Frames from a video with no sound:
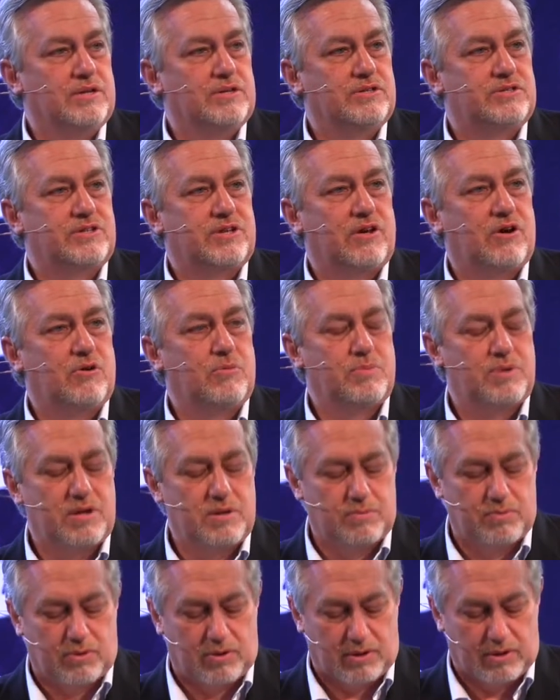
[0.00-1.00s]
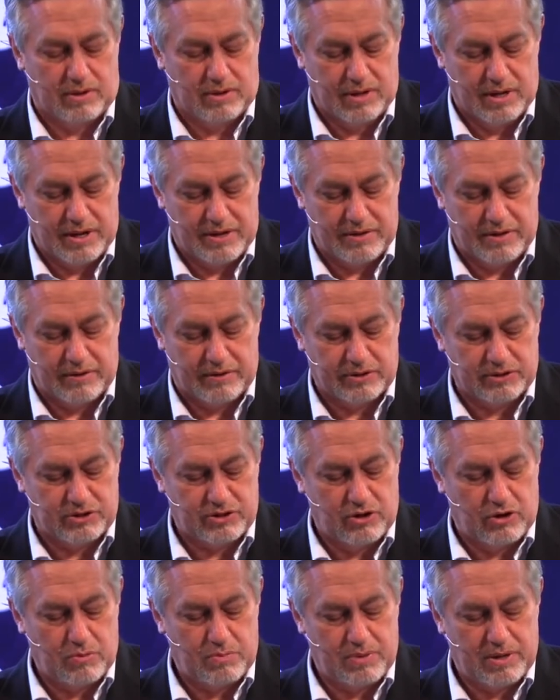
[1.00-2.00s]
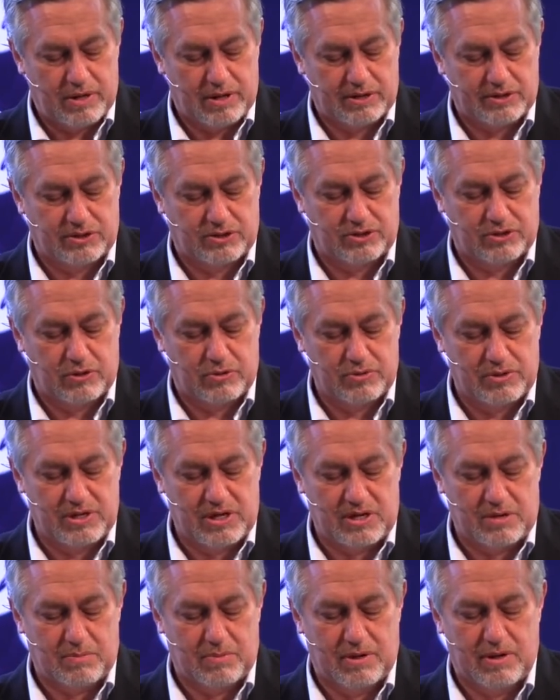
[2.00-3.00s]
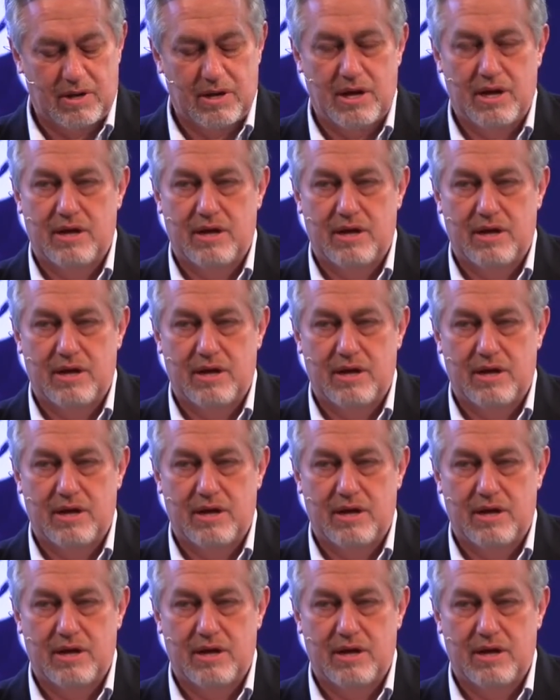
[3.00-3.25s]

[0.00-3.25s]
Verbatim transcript: to tell people there is no pit so deep